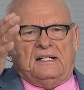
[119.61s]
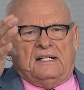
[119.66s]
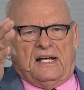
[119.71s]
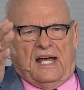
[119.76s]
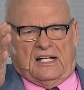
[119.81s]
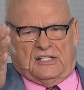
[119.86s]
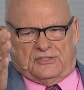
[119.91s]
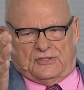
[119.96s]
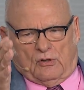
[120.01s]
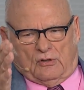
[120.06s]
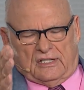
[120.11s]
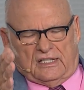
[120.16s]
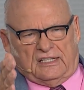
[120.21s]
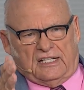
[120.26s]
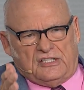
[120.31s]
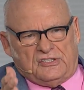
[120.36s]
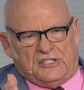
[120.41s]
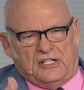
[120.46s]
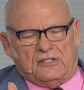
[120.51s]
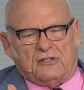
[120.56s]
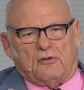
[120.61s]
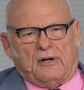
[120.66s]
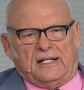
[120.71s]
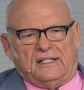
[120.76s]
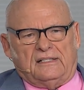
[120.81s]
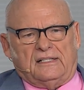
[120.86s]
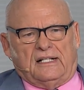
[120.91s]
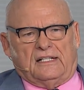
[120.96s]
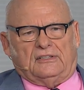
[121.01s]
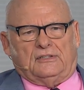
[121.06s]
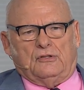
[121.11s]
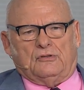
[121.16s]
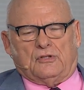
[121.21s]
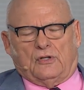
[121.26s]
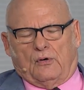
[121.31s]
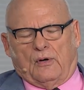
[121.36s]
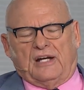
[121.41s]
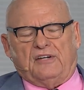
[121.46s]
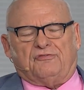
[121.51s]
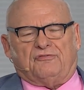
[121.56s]
had started degenerating into the
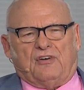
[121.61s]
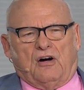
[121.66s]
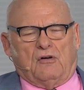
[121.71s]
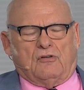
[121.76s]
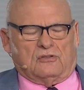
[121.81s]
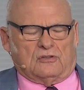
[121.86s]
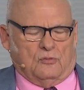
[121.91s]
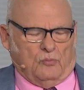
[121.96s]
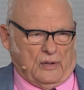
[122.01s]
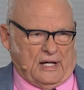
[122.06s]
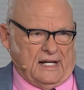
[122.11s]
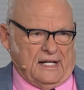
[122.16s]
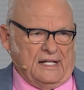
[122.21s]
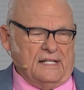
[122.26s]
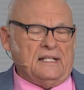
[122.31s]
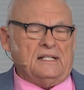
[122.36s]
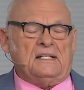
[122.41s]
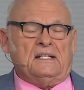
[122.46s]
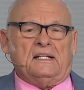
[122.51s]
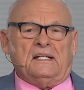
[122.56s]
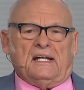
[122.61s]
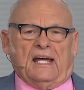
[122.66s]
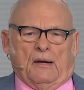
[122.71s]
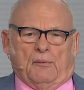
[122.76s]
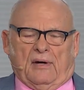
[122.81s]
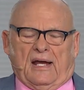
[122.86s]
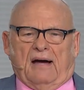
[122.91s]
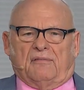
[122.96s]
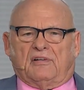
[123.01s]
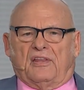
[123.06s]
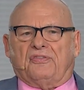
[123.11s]
great falling away, and we have a